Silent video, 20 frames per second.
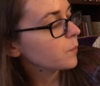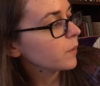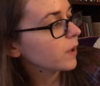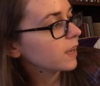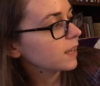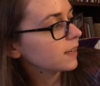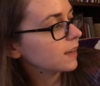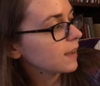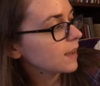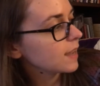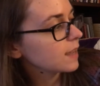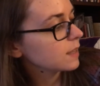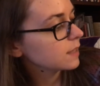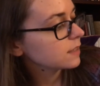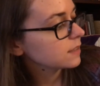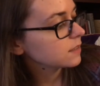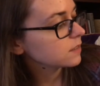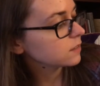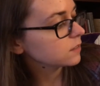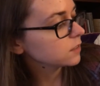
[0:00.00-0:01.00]
but
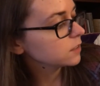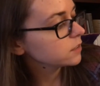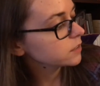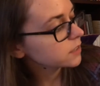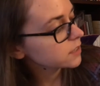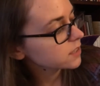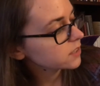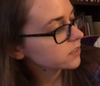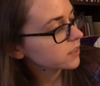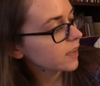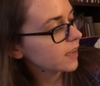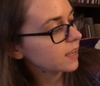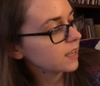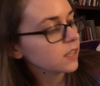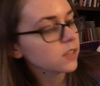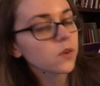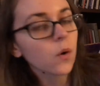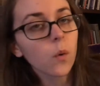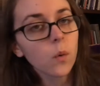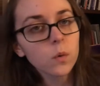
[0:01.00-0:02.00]
it looks like
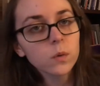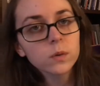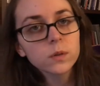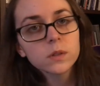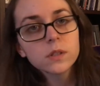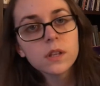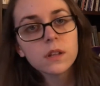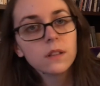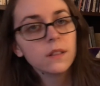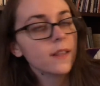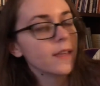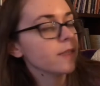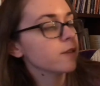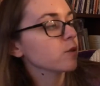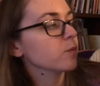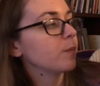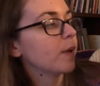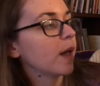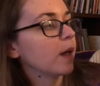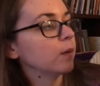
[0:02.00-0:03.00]
an old
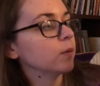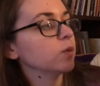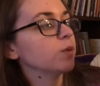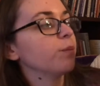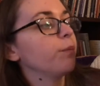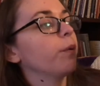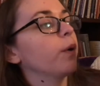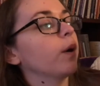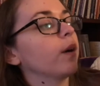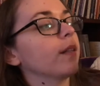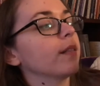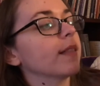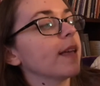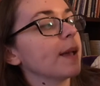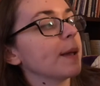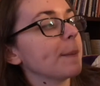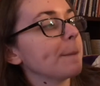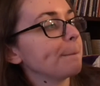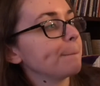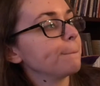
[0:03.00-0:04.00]
leather-bound book,
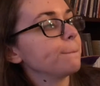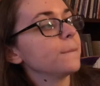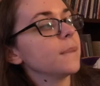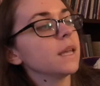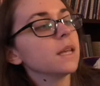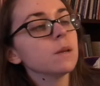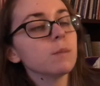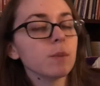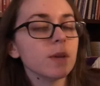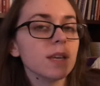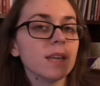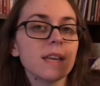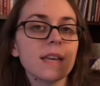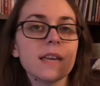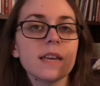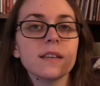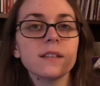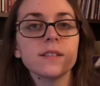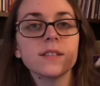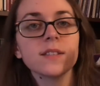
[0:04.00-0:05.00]
like maybe
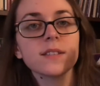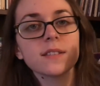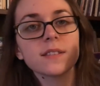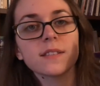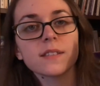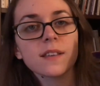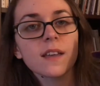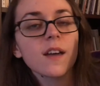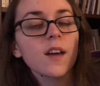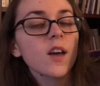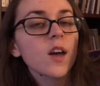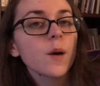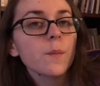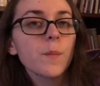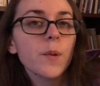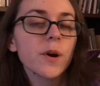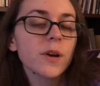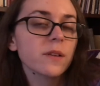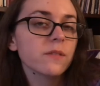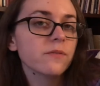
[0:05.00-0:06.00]
it's
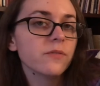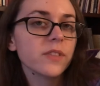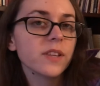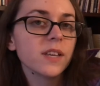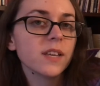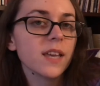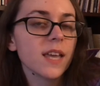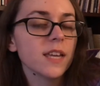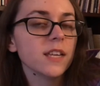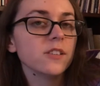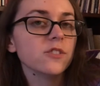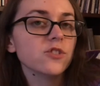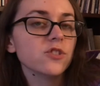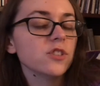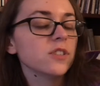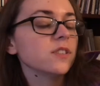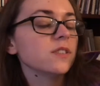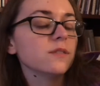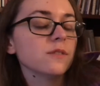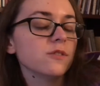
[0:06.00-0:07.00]
part of the
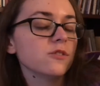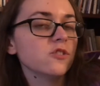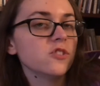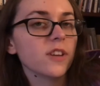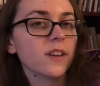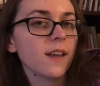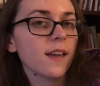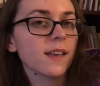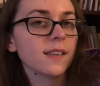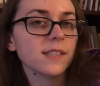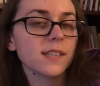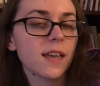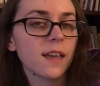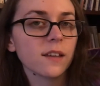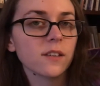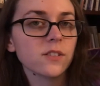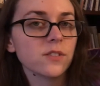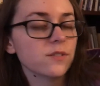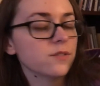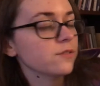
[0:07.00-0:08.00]
ancient Jedi
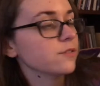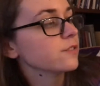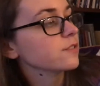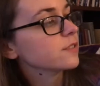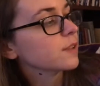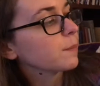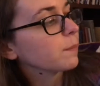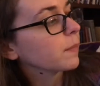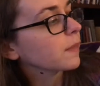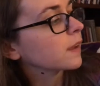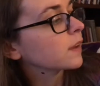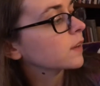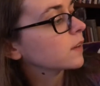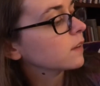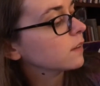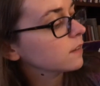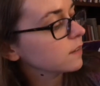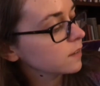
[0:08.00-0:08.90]
texts or something.